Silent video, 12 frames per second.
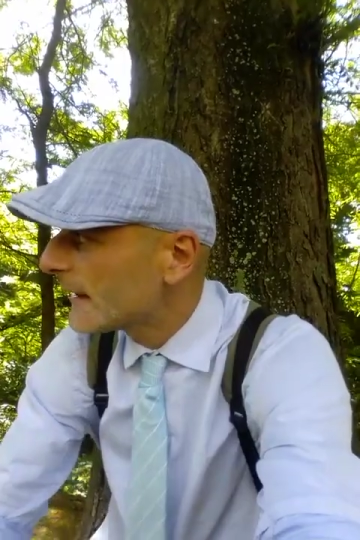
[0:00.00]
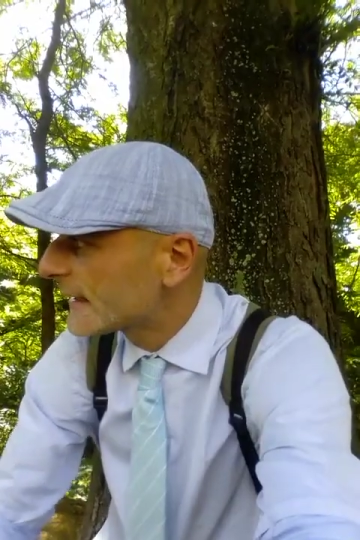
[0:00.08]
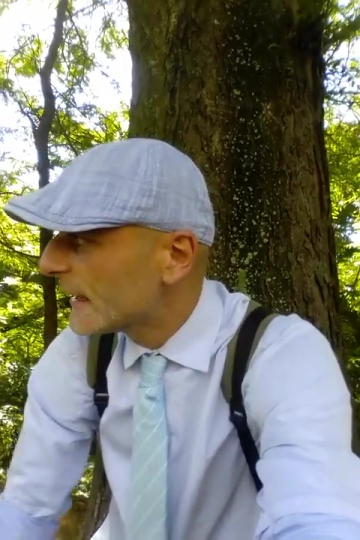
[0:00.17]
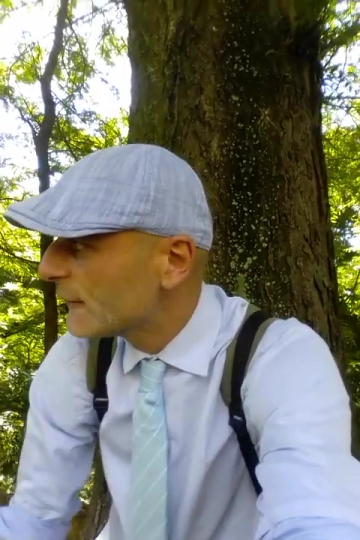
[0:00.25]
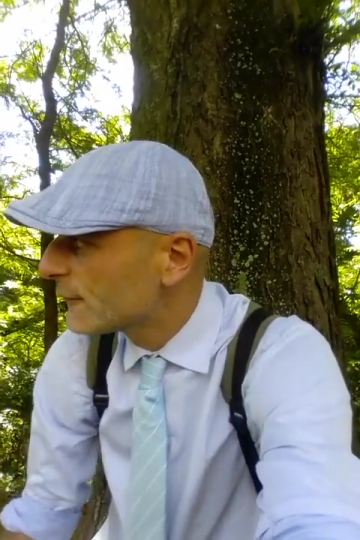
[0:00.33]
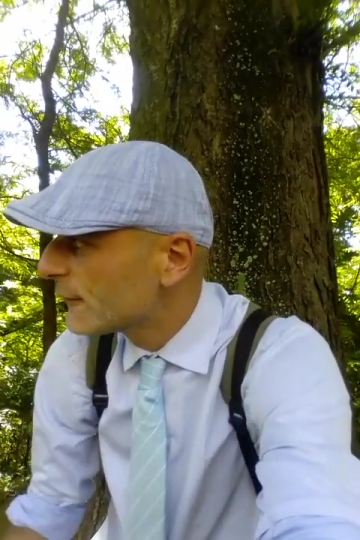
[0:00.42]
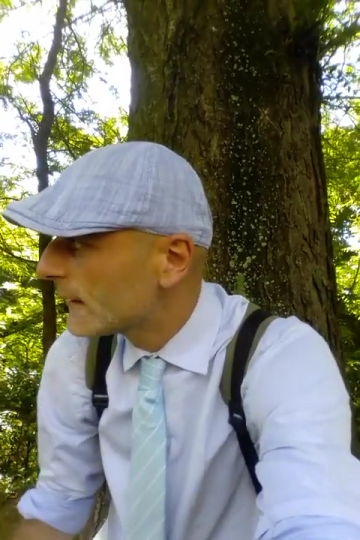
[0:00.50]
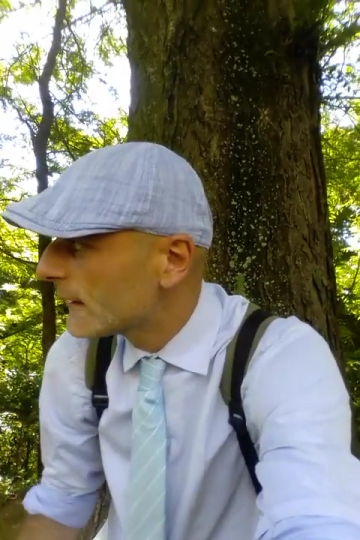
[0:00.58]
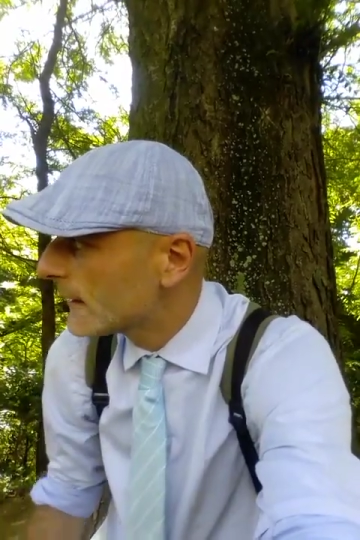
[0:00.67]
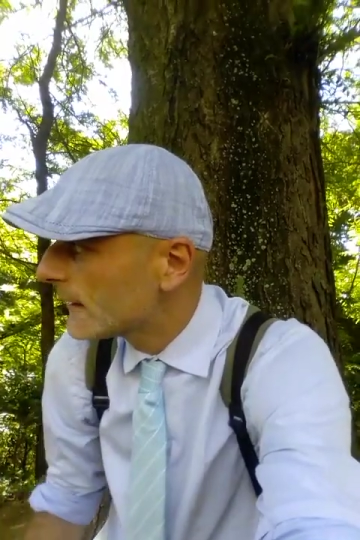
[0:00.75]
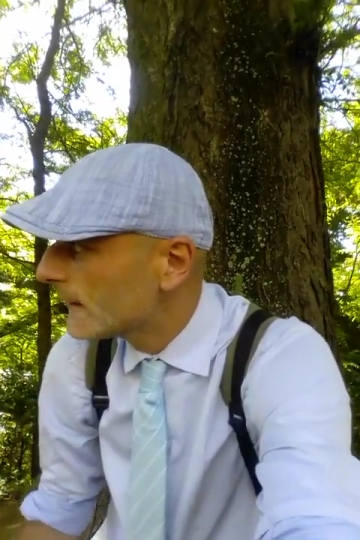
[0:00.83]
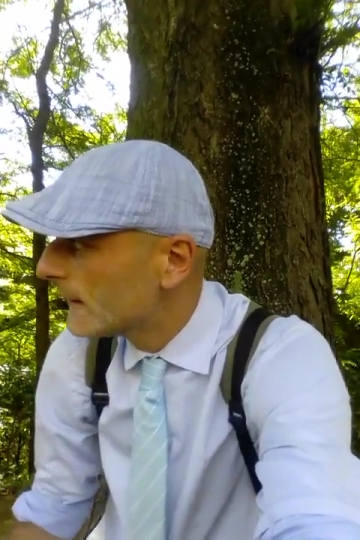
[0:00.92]
I
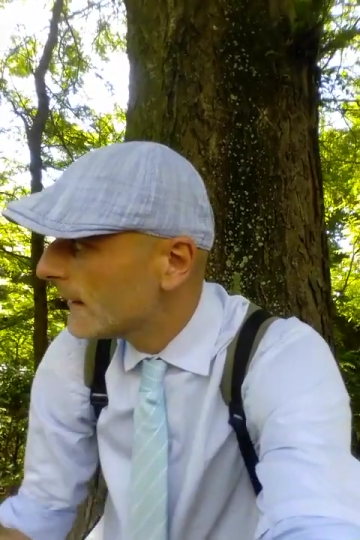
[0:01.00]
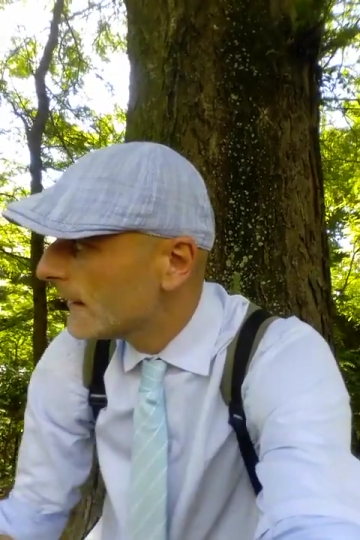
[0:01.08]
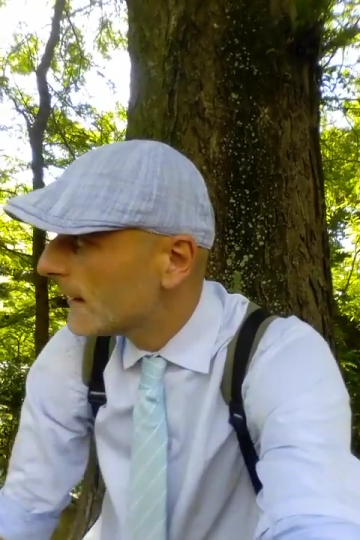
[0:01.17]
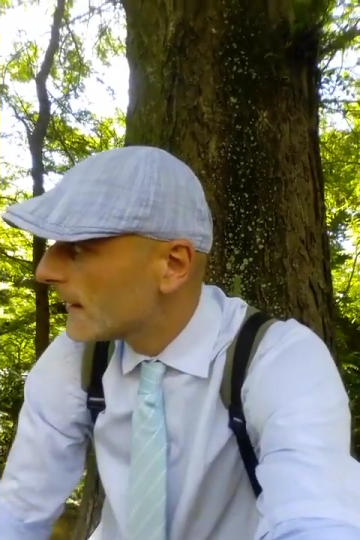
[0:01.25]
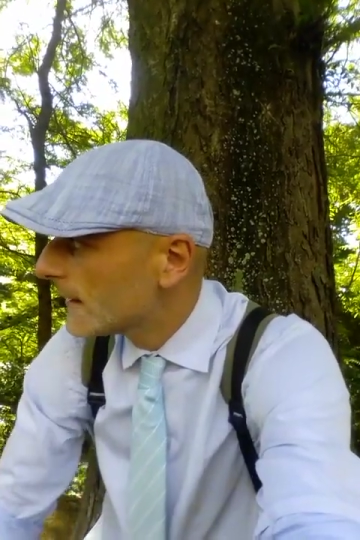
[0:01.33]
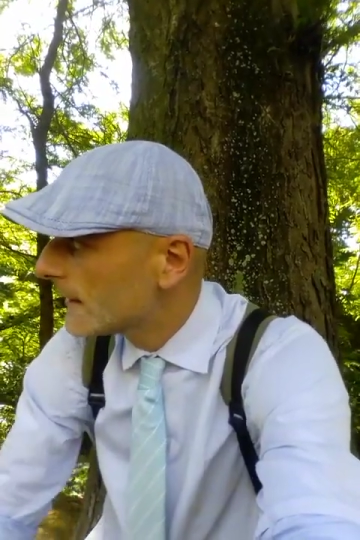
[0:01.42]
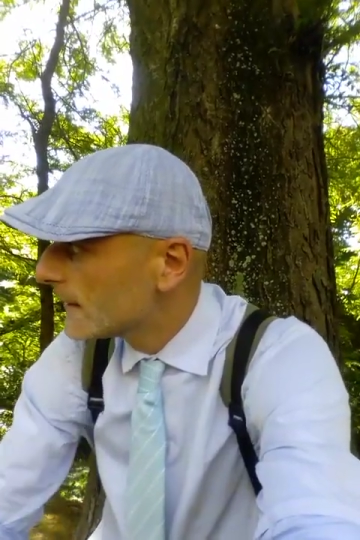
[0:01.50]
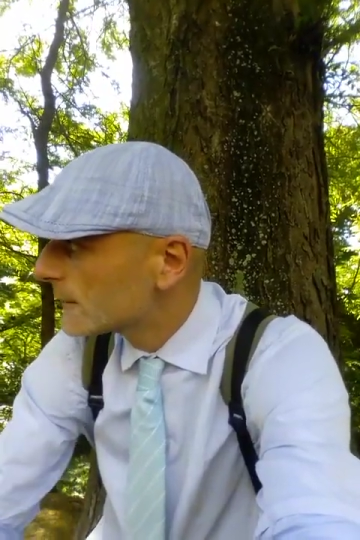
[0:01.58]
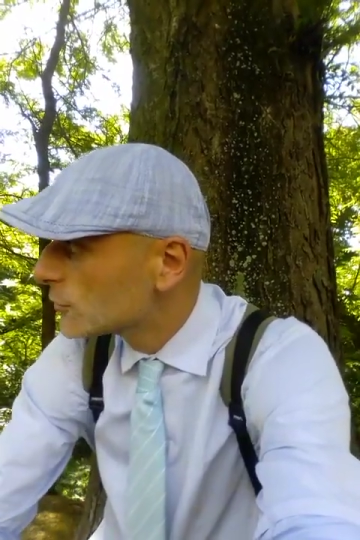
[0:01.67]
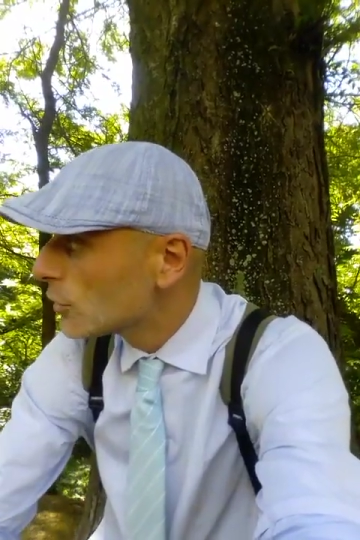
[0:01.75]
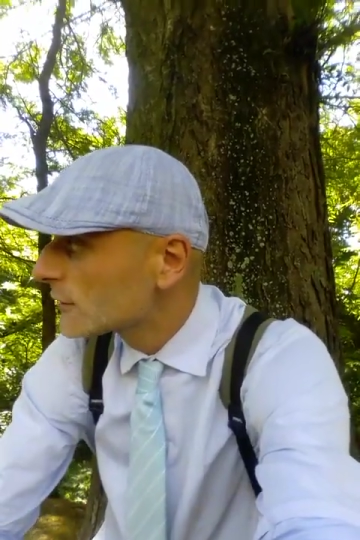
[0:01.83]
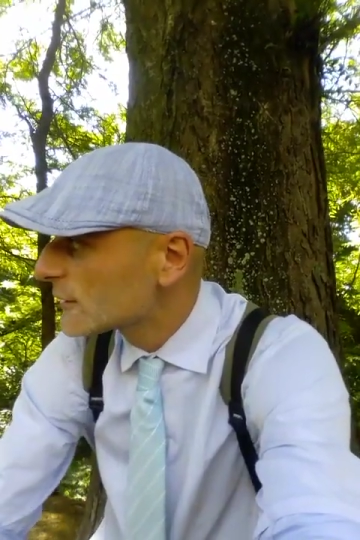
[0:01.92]

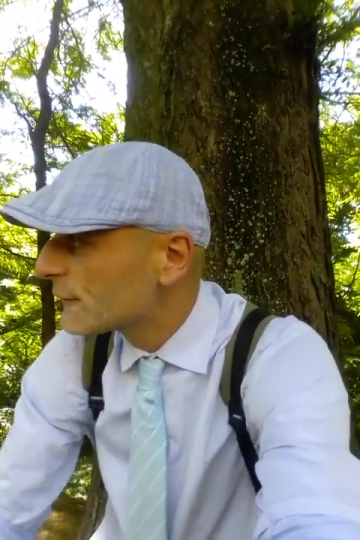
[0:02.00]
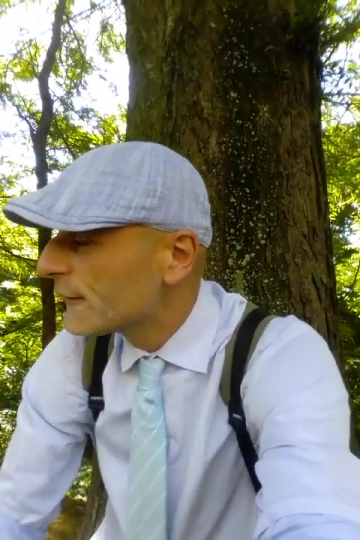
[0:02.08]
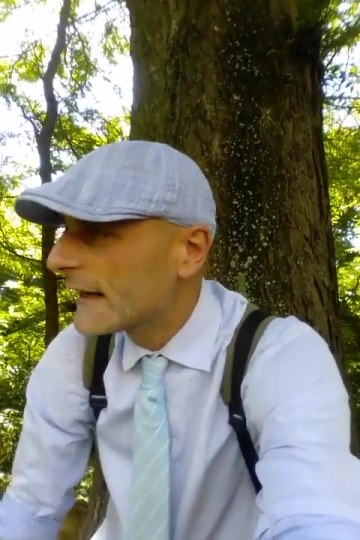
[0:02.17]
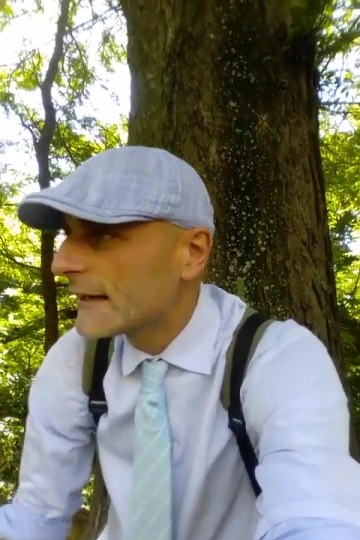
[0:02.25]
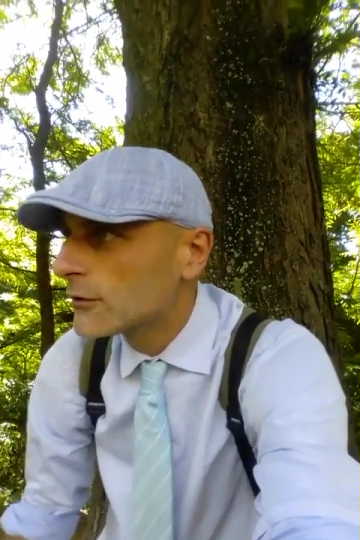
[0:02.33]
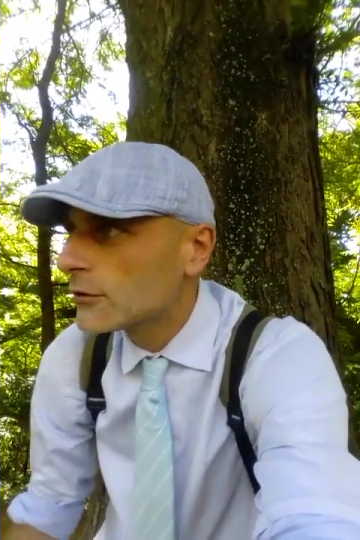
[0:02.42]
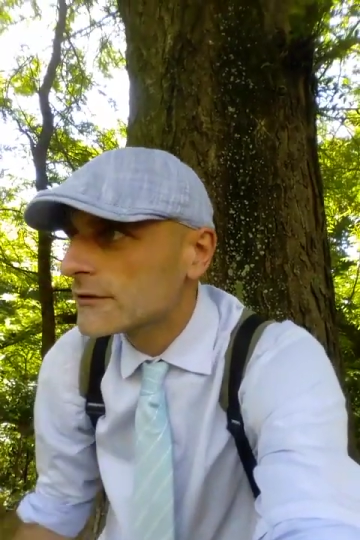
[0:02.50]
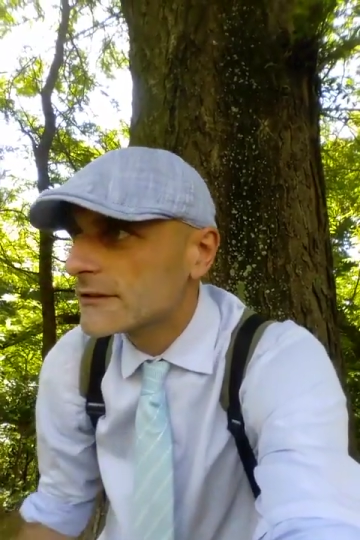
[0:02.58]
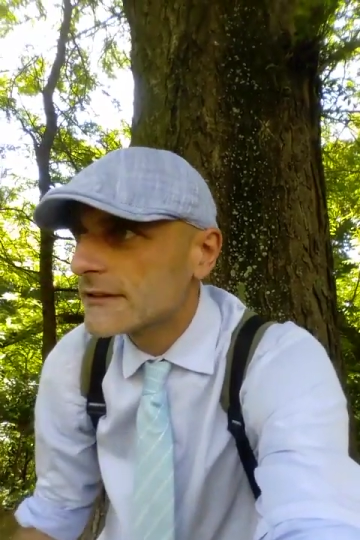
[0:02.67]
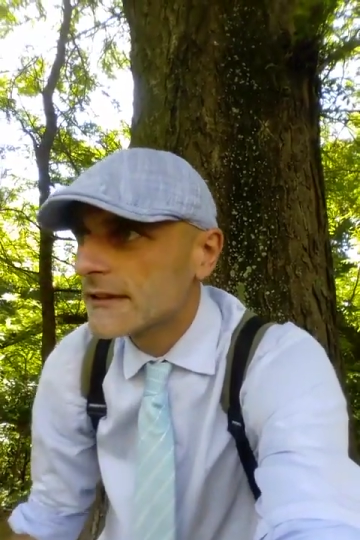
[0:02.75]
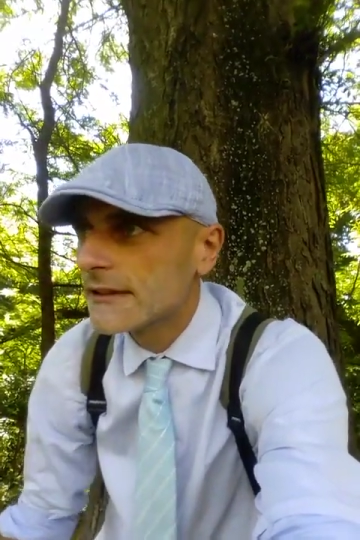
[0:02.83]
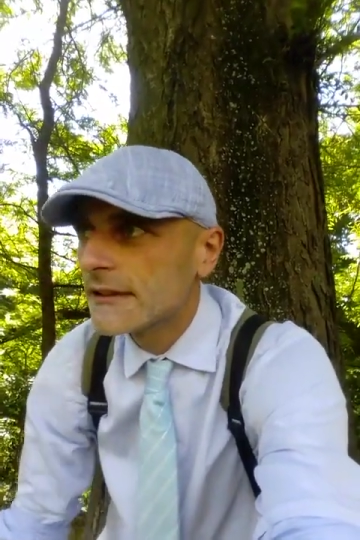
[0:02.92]
have not a very
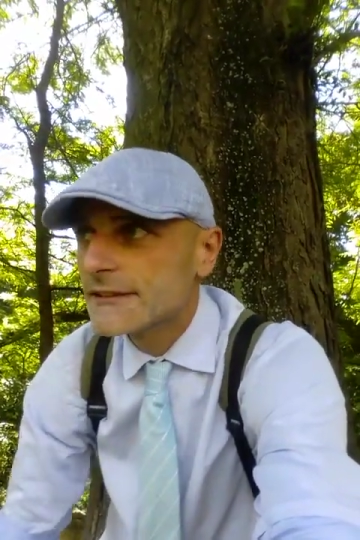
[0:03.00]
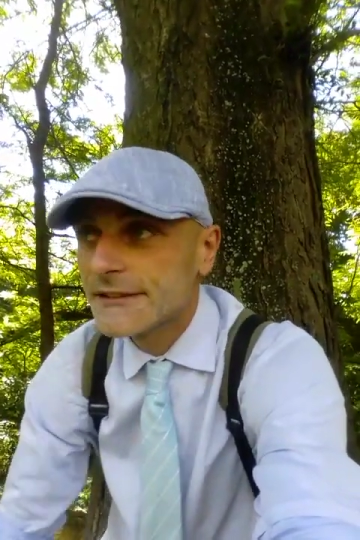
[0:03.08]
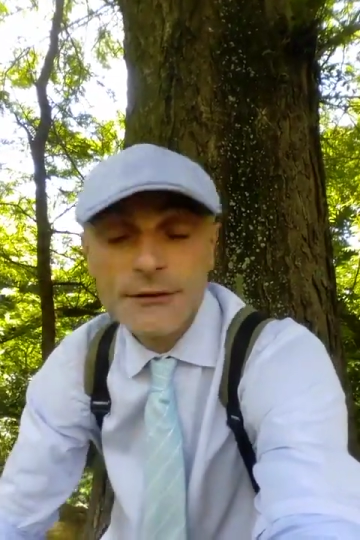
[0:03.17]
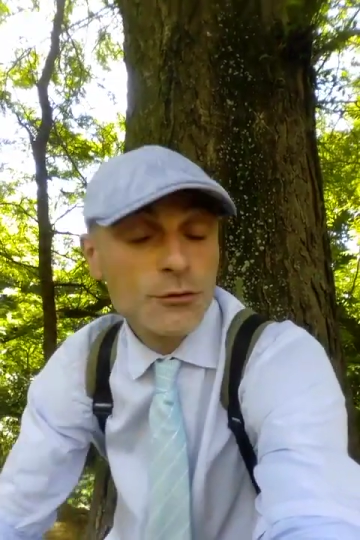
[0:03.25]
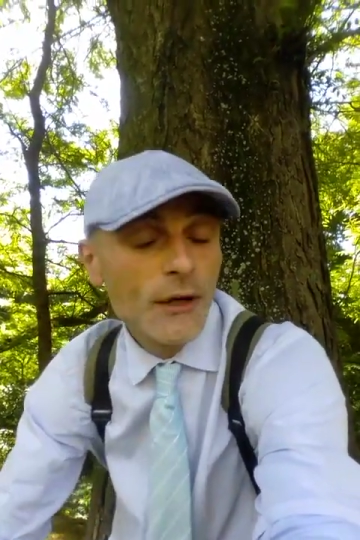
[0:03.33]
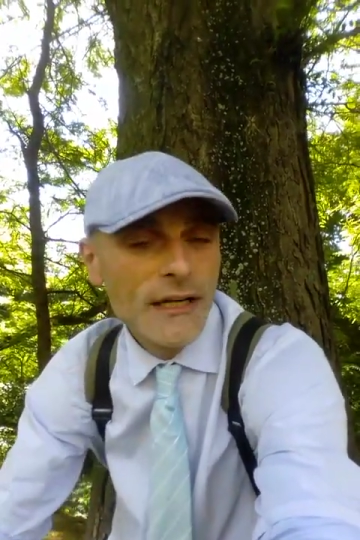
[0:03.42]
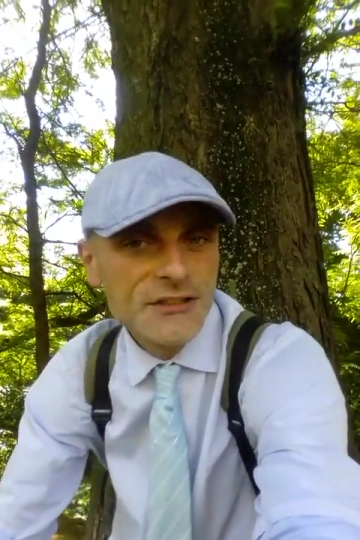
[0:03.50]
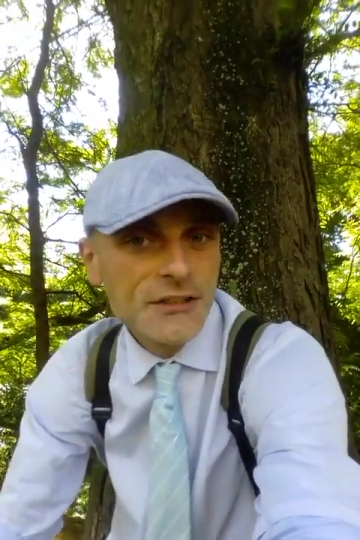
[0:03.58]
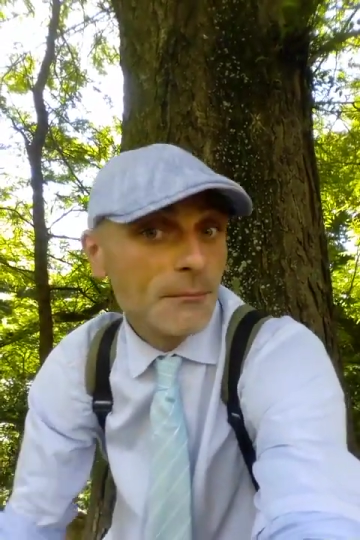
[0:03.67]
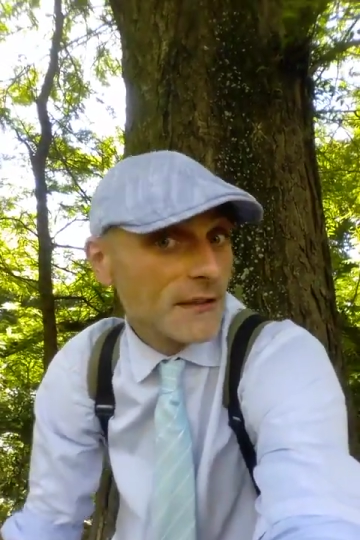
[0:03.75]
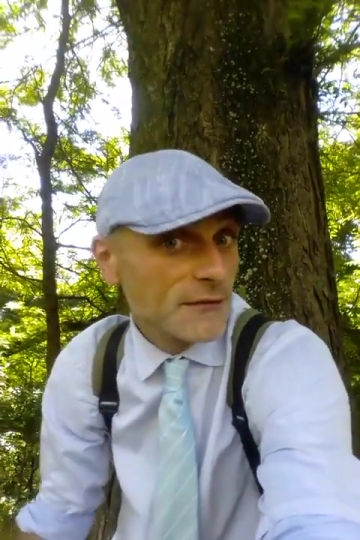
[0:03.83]
good situation,